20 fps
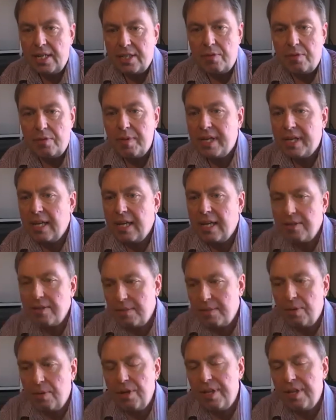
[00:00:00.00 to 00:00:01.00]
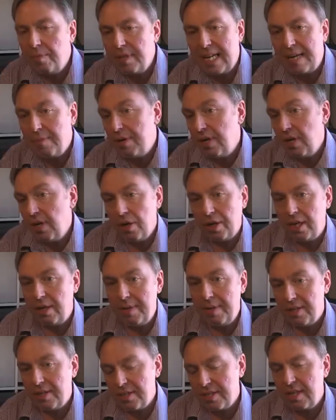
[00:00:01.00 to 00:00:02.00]
Do we go to the point that we say we're not going
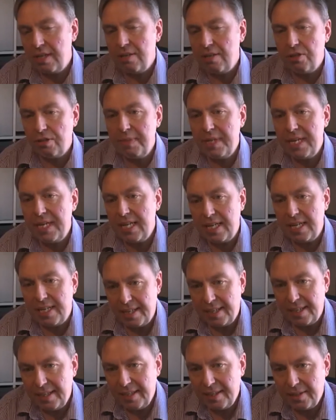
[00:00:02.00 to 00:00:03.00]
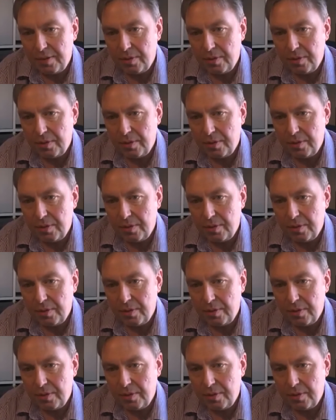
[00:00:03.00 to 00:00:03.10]
to be on social media,